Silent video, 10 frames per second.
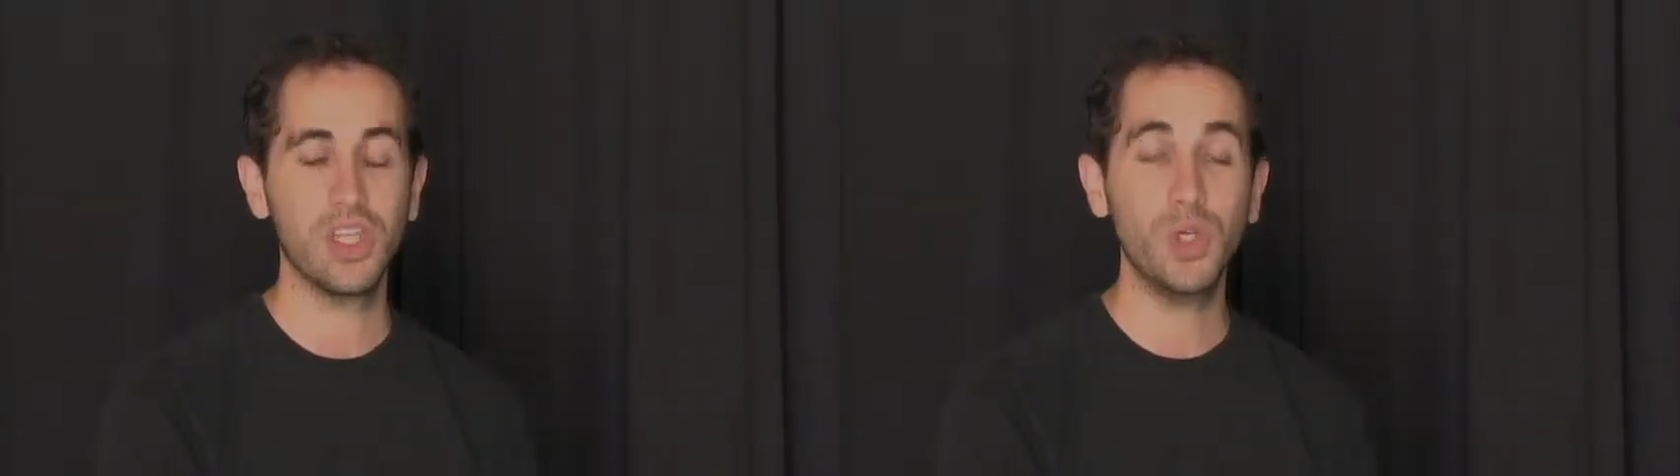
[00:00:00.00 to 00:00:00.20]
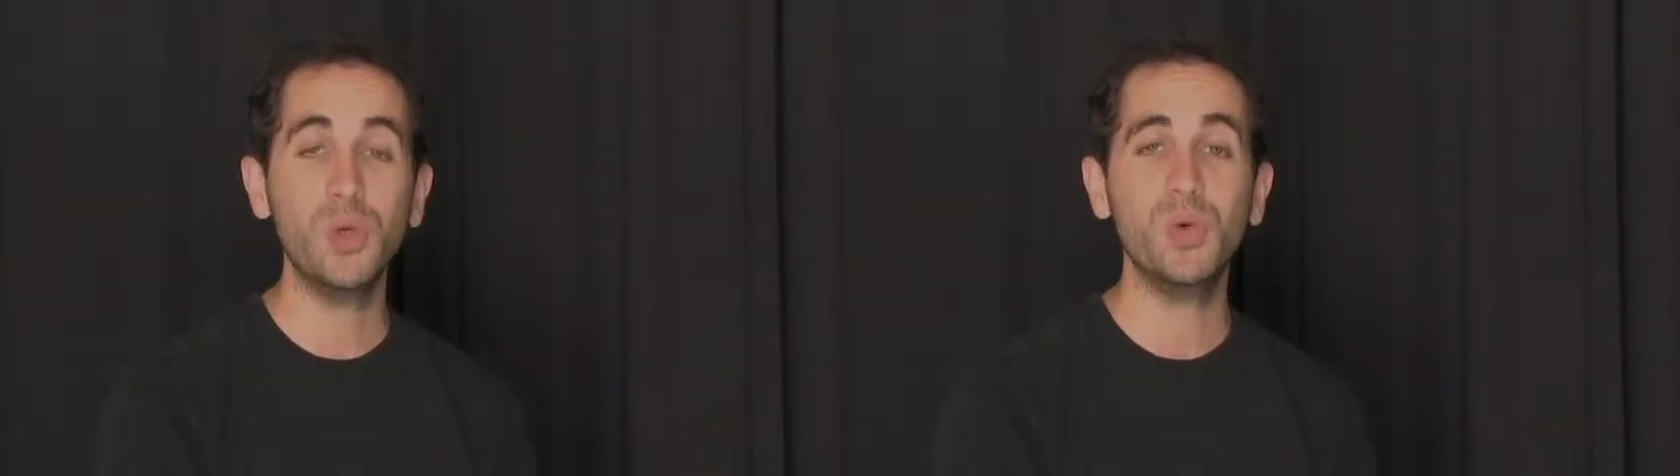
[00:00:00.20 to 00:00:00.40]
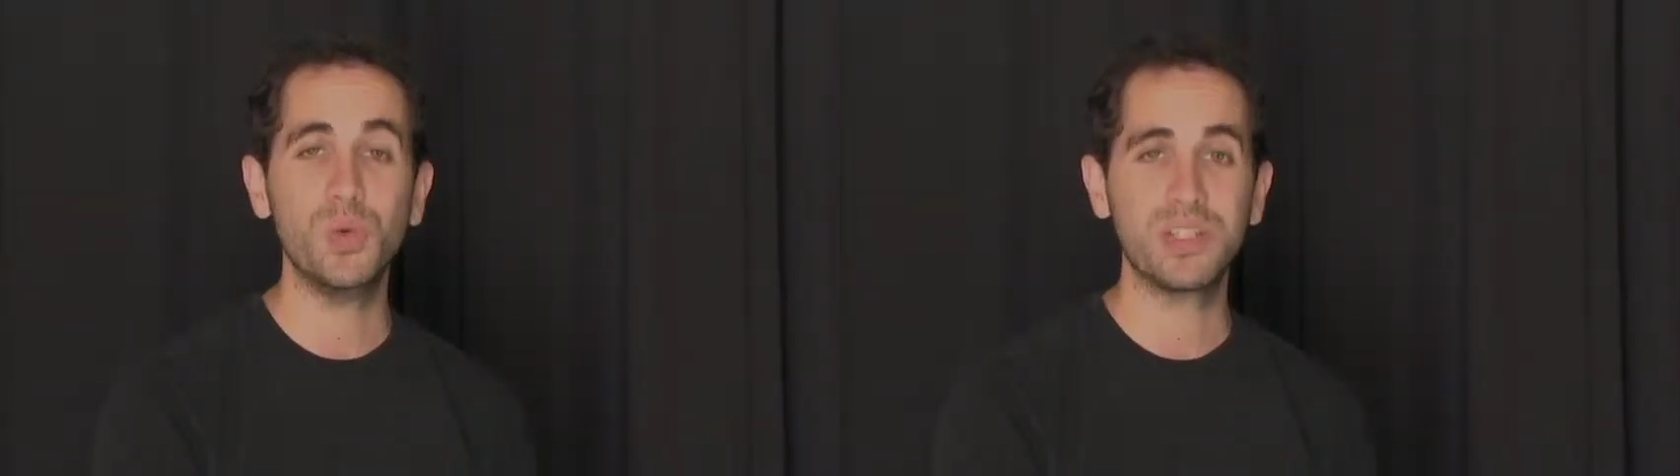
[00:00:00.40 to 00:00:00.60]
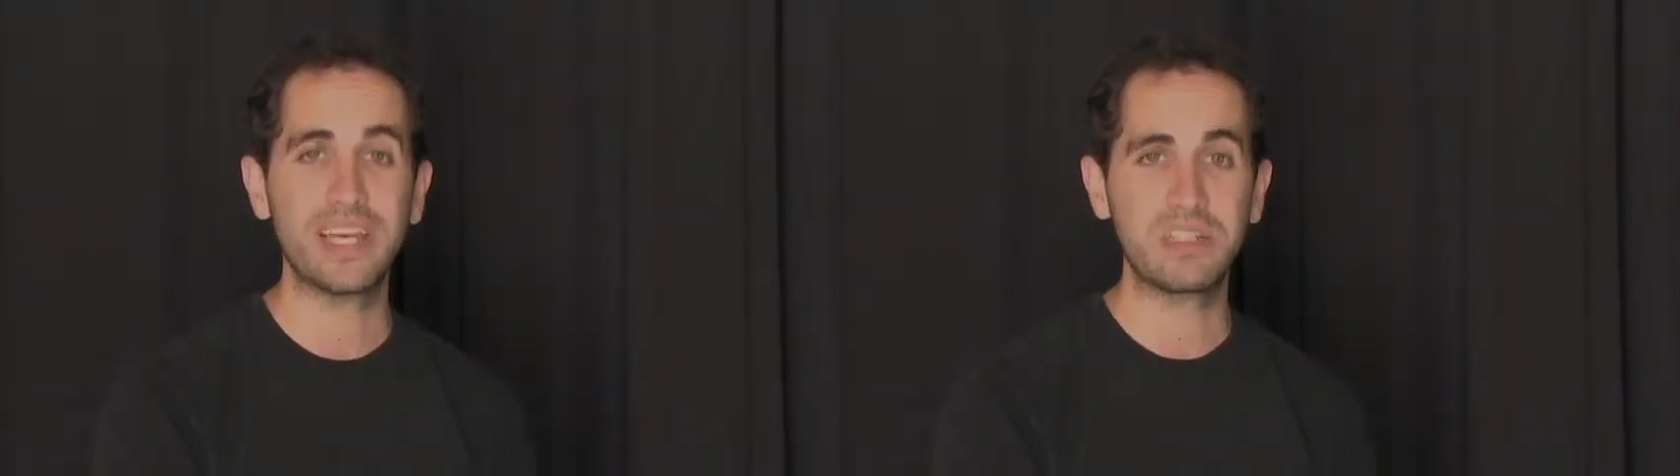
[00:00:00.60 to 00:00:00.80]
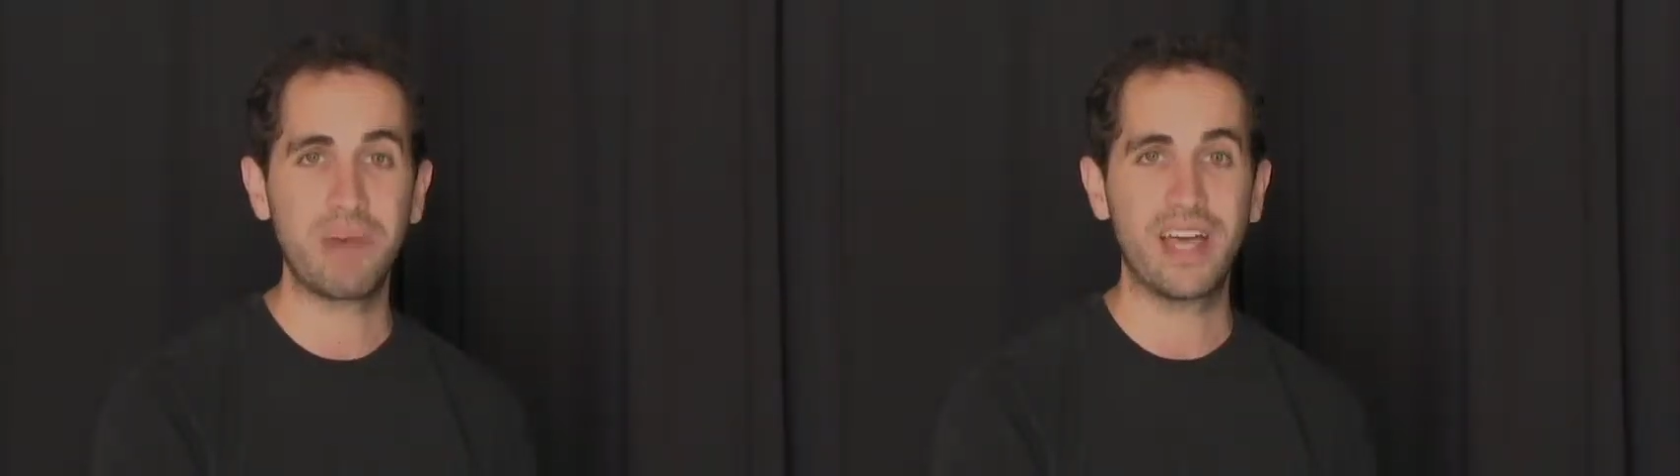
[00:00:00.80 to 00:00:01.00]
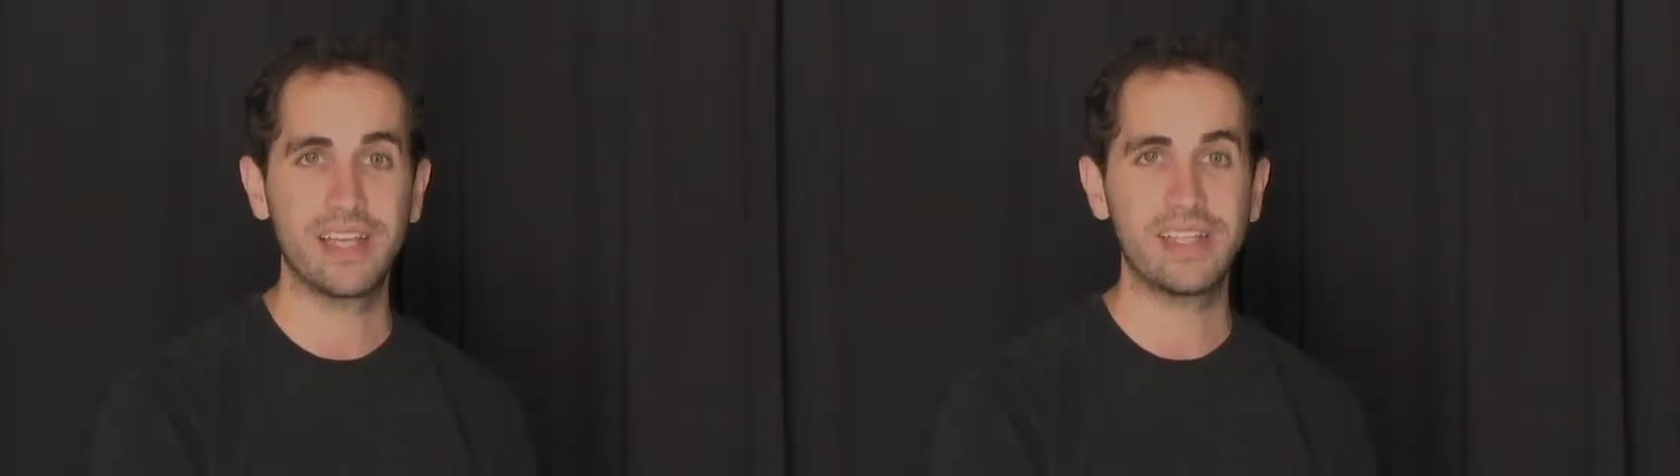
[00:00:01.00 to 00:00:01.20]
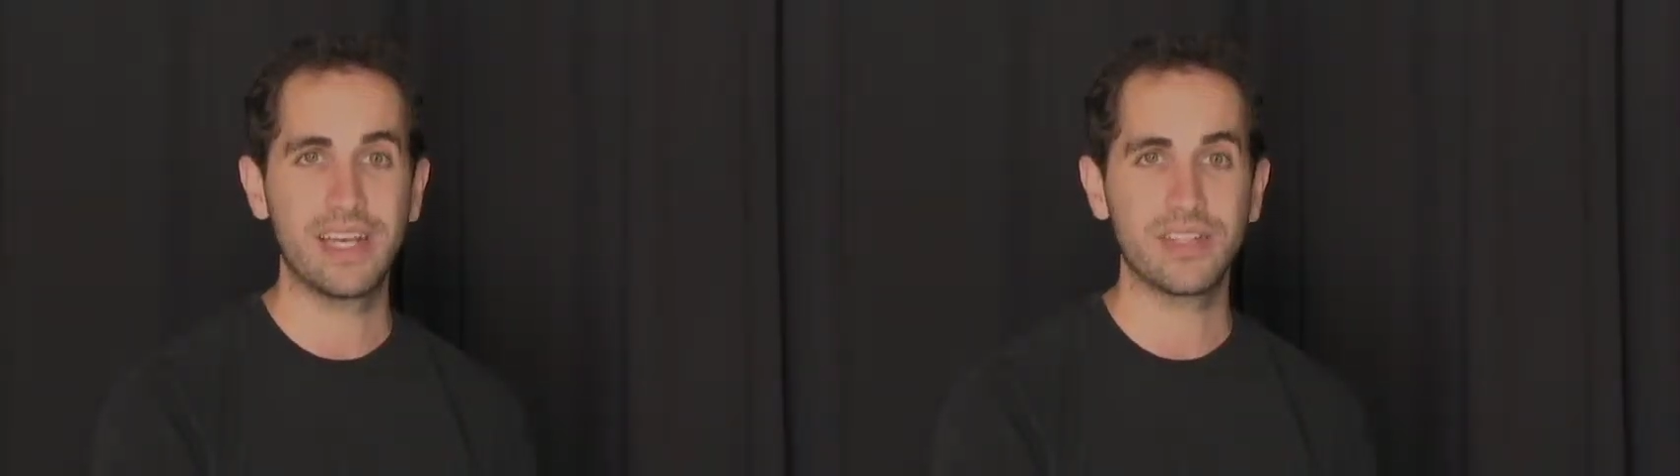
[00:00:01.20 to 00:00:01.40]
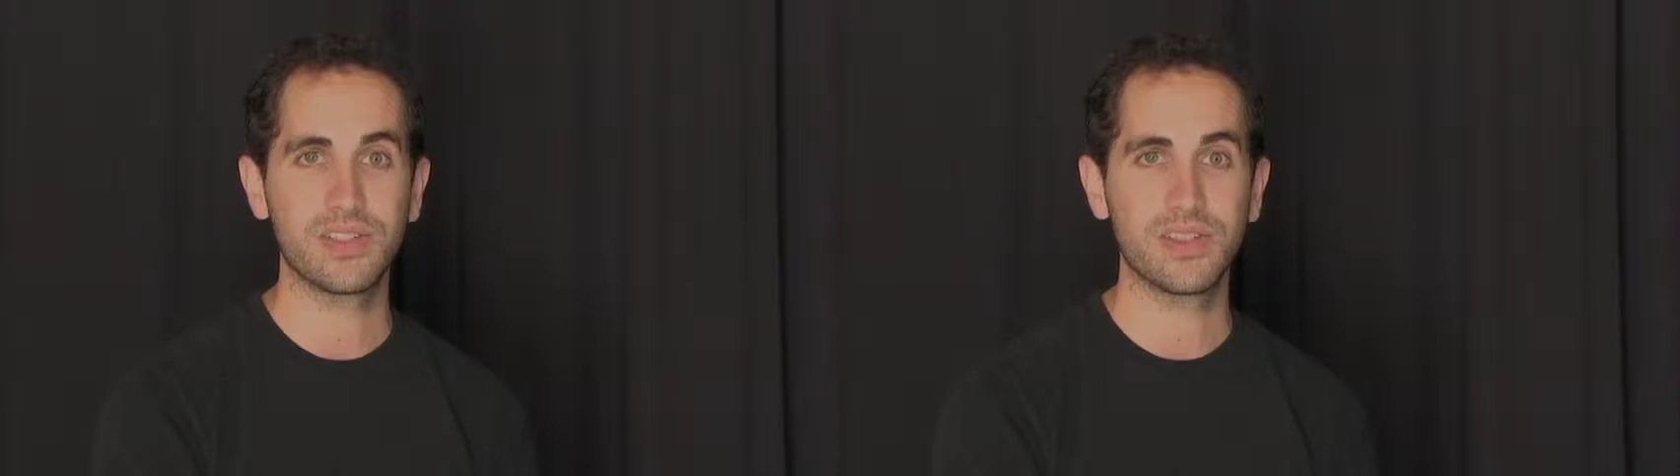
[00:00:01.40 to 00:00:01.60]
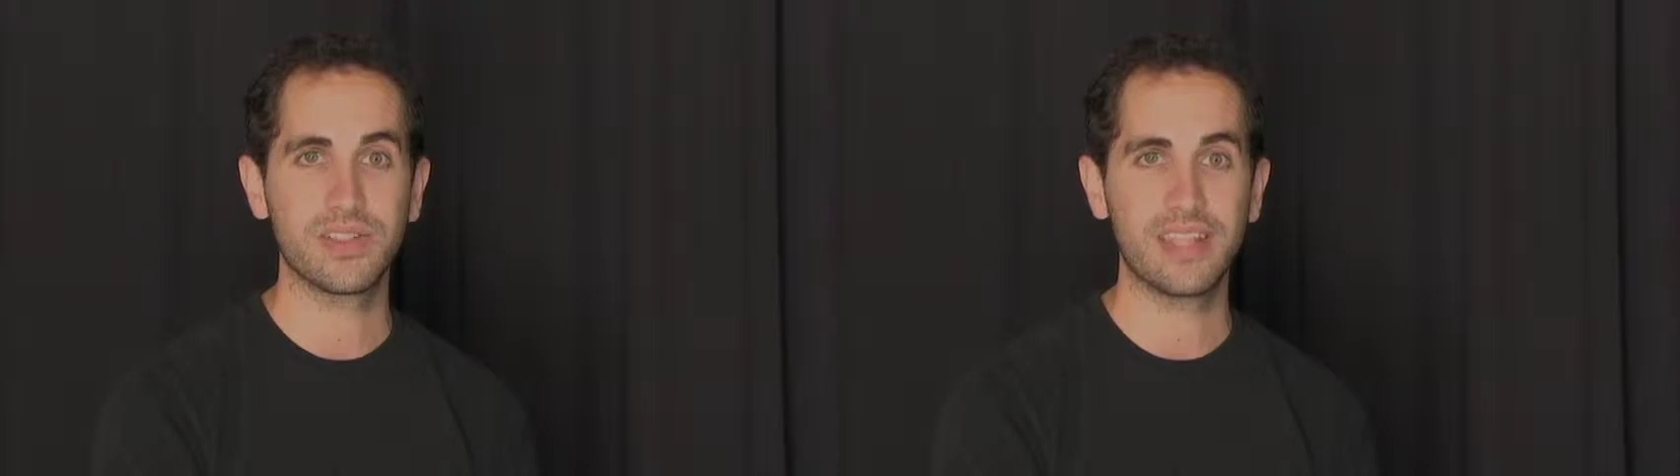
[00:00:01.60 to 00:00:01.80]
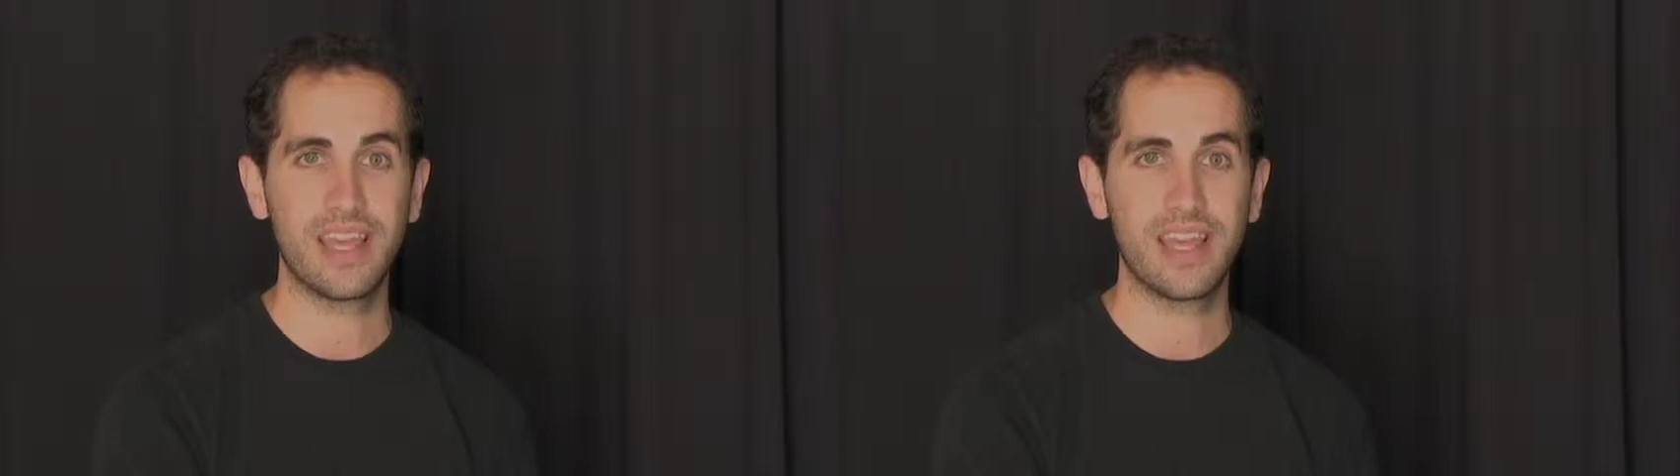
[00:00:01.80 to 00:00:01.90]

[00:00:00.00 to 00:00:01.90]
use as ballet dancers,